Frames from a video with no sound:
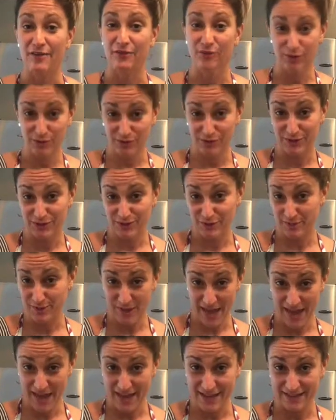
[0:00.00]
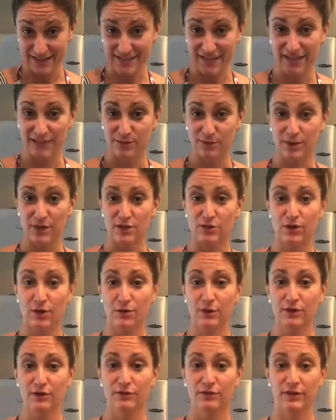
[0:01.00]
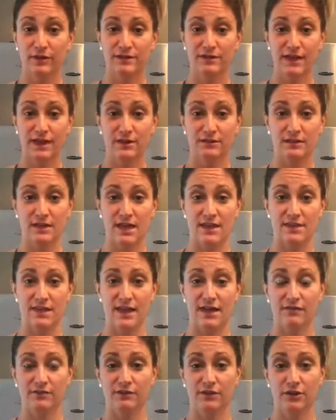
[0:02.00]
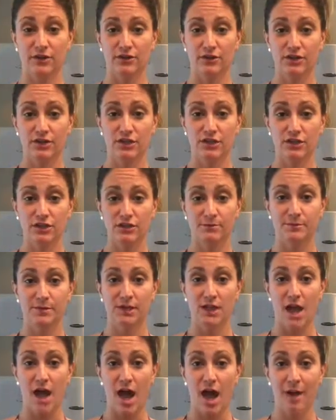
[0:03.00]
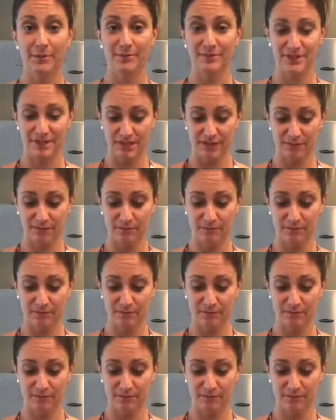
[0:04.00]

grocery store bouquets, is when you go to your friend's house and they have literally just plopped